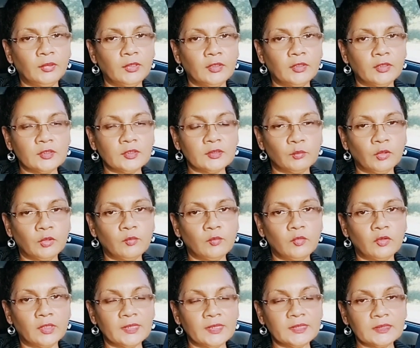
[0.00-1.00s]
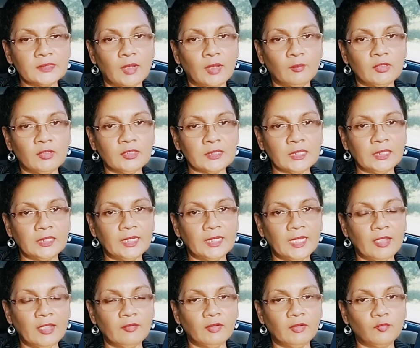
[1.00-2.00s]
parents were more established in
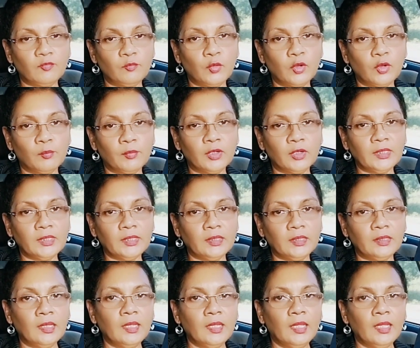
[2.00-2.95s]
life, have more money,